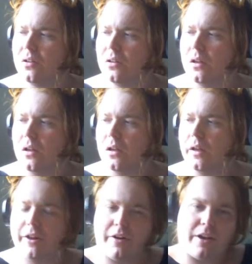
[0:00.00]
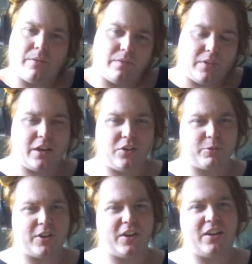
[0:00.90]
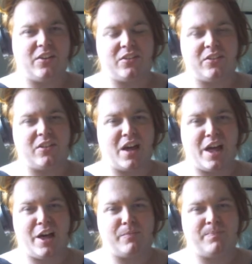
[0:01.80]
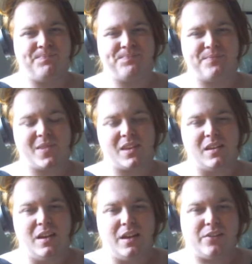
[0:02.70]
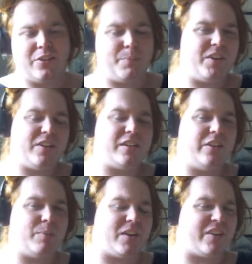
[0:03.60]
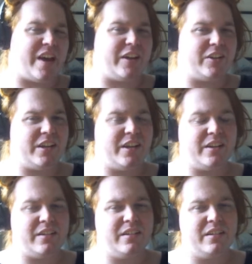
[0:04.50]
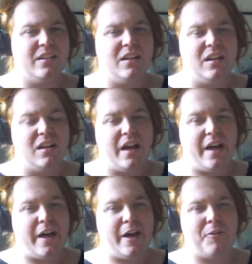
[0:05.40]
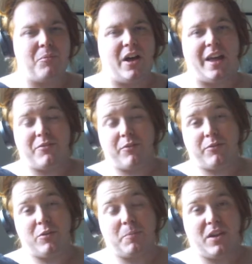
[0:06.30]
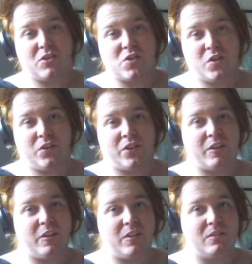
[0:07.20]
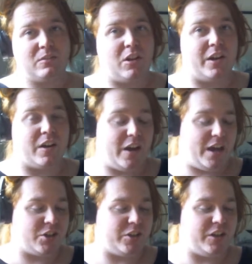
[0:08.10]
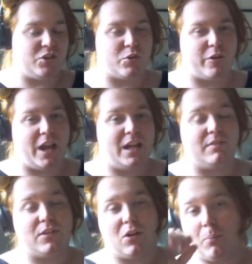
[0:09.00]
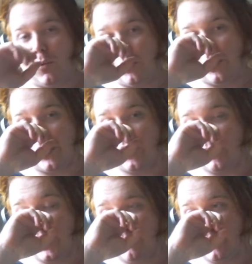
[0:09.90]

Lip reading: Anyway, it is what it is. It's not particularly spectacular. I have a few pictures that, like, I actually enjoy a hell of a lot more than this one, but